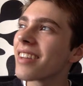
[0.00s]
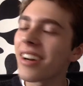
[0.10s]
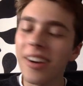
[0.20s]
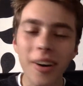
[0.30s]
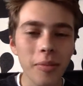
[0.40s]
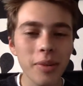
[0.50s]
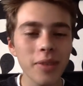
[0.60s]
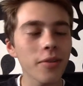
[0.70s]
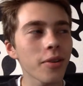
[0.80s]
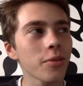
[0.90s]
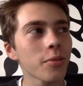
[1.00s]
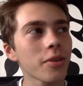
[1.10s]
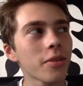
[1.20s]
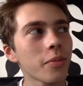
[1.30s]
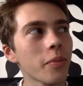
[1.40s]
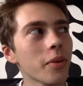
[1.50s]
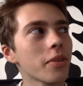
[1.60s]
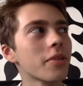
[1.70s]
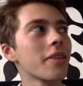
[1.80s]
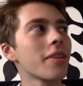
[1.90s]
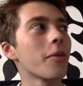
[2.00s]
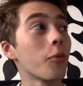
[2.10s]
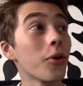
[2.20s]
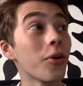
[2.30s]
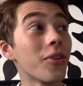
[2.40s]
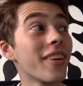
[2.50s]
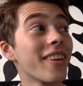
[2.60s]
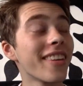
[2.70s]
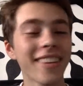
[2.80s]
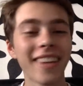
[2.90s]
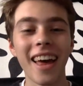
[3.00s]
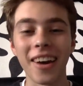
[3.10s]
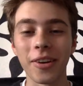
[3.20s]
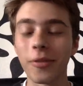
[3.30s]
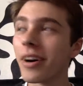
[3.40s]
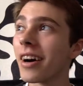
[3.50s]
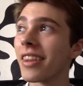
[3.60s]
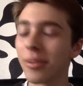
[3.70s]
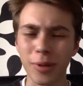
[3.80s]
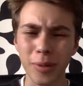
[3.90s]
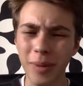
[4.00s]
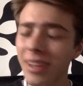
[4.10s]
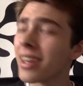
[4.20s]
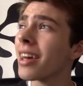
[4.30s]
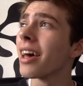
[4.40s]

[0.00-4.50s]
I can't believe I forgot this word, but it's a word. I know that. That's really bad.